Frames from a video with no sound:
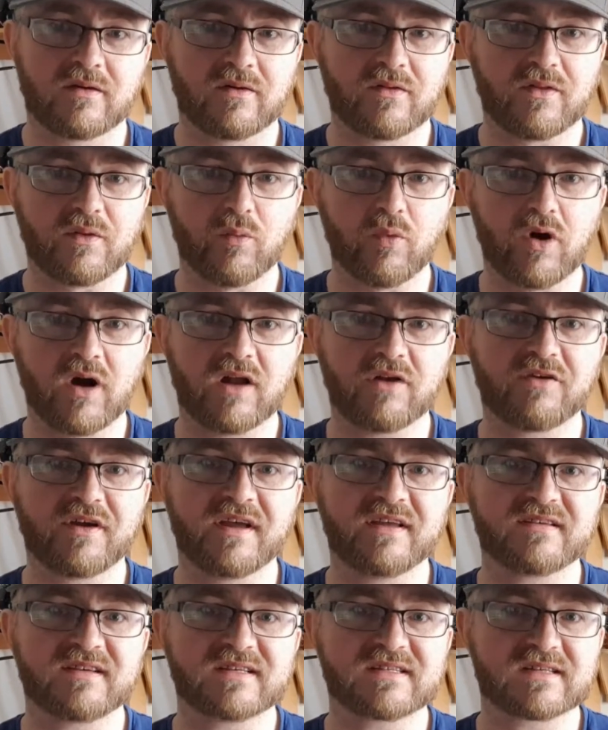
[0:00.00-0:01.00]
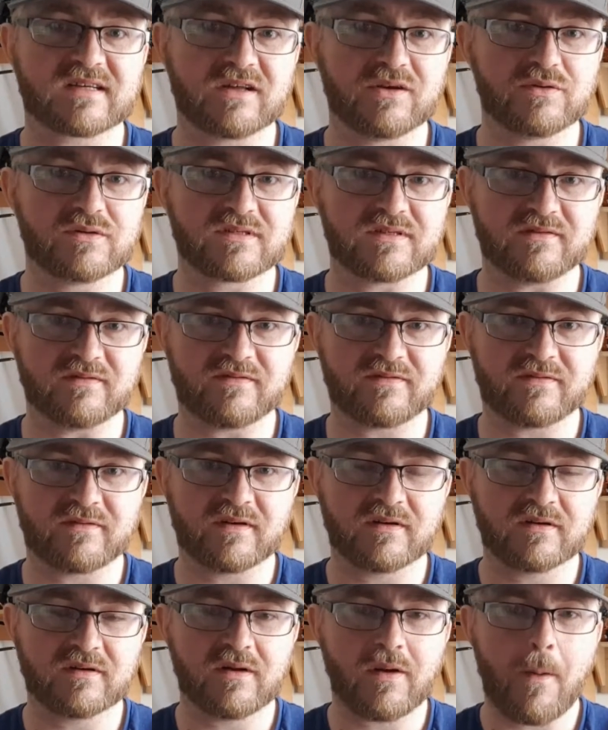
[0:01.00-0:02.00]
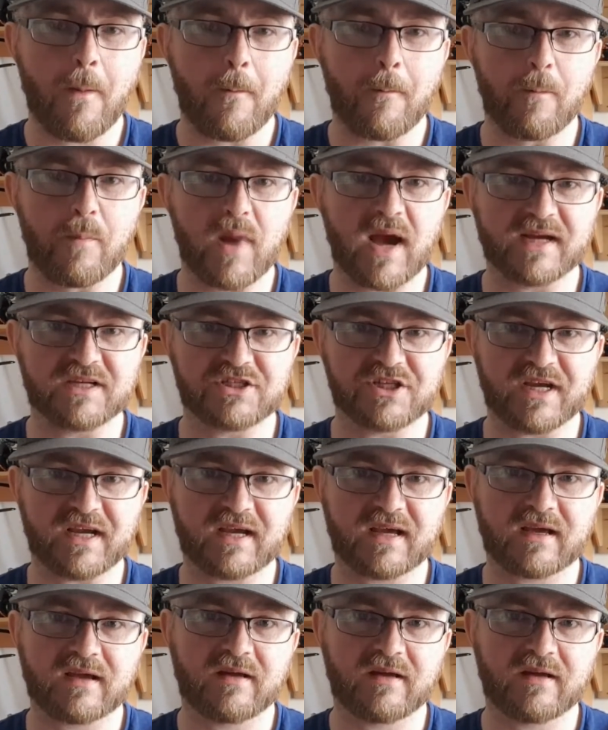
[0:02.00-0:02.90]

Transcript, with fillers: the Walgreens exclusive Magik,